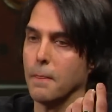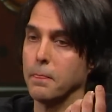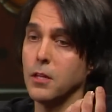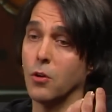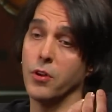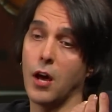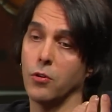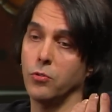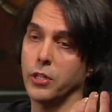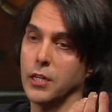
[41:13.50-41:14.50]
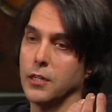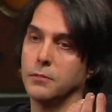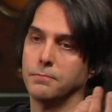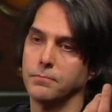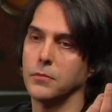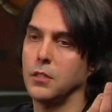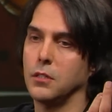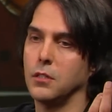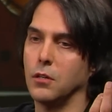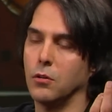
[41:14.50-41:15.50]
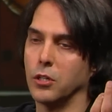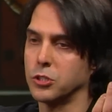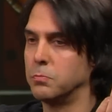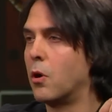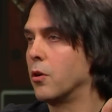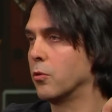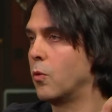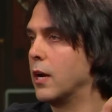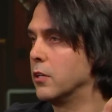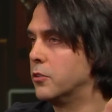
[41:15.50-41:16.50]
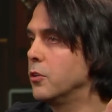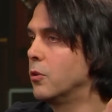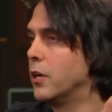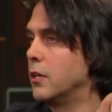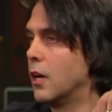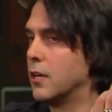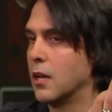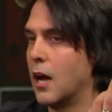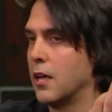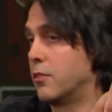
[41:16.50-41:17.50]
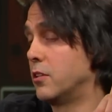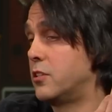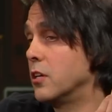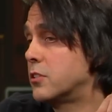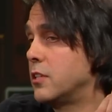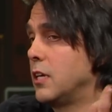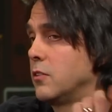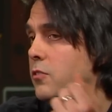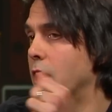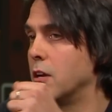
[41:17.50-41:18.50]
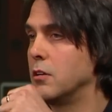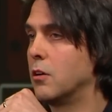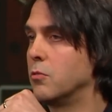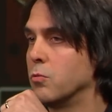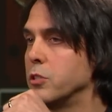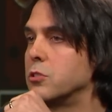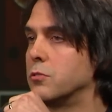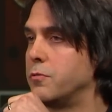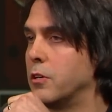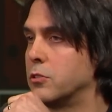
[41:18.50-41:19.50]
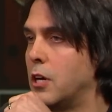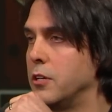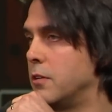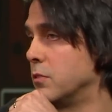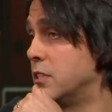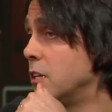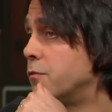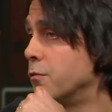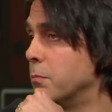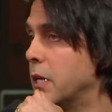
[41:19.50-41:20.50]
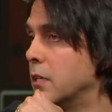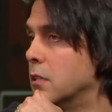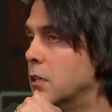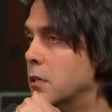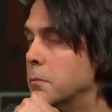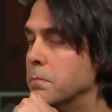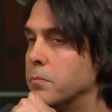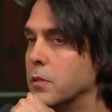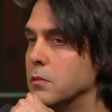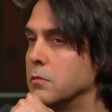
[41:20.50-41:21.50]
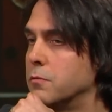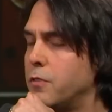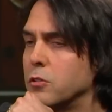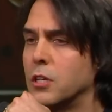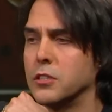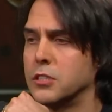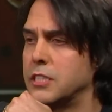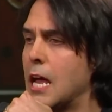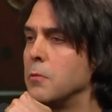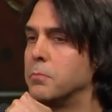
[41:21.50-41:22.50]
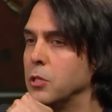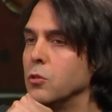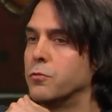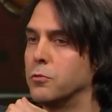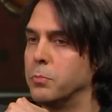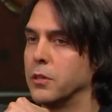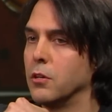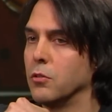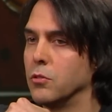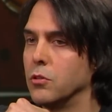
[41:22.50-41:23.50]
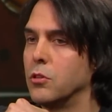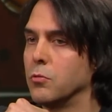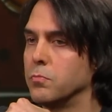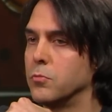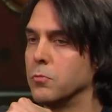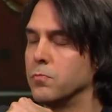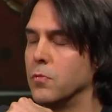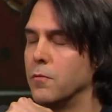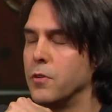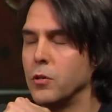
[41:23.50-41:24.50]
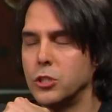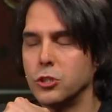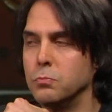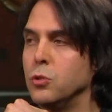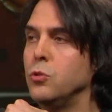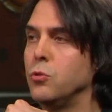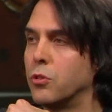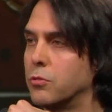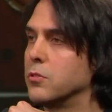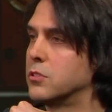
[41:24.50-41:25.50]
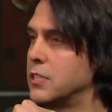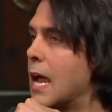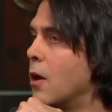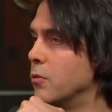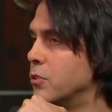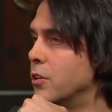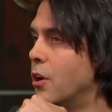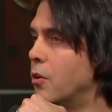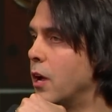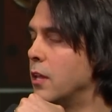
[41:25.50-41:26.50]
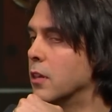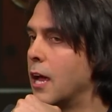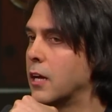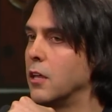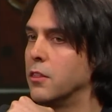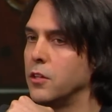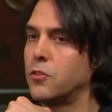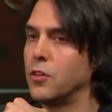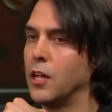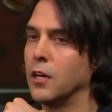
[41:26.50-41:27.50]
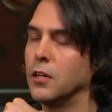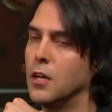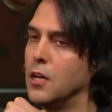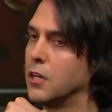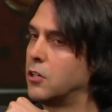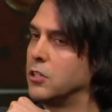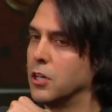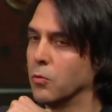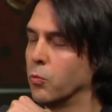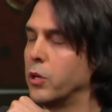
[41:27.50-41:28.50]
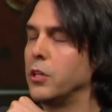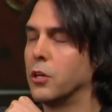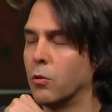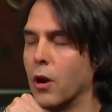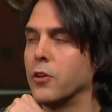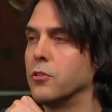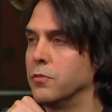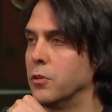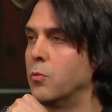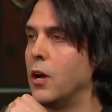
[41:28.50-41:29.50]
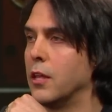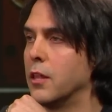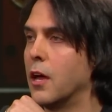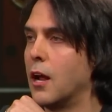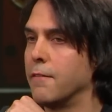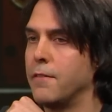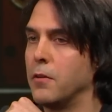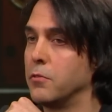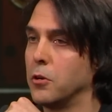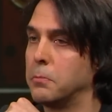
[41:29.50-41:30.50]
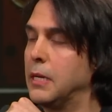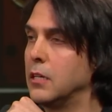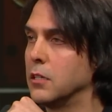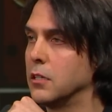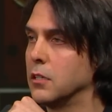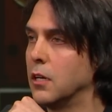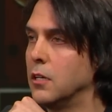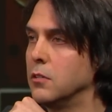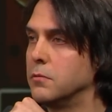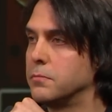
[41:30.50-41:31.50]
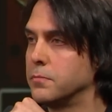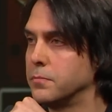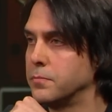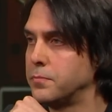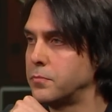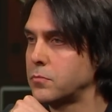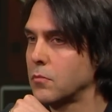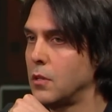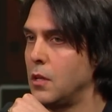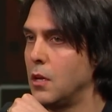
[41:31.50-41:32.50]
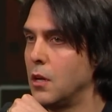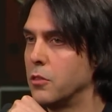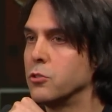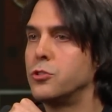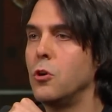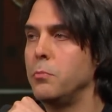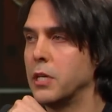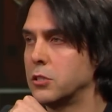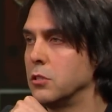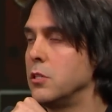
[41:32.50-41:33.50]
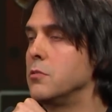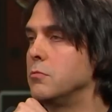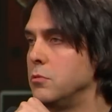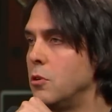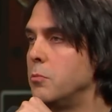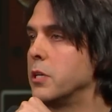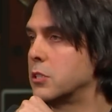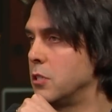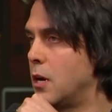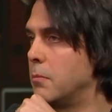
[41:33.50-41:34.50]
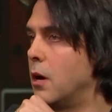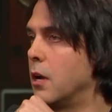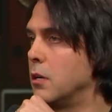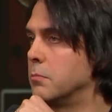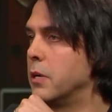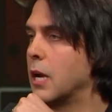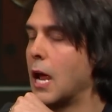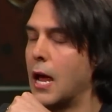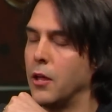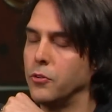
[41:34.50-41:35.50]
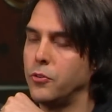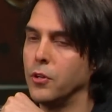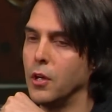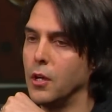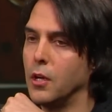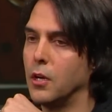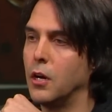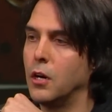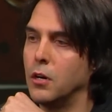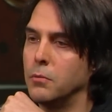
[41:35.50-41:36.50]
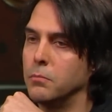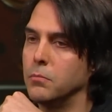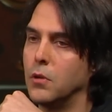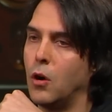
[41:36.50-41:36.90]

you know, not only, you know, a smarter way to do it, it, I, it does things that an original Fairchild never did for me. Um, the Fairchilds sound beautiful, but they're, they're, they're a very smooth sound, you know, and mm-hmm. like this thing could get really aggressive in a way that I found very appealing. Does and it have a mix knob? There's no mix, no mix knob on it, but it has, um,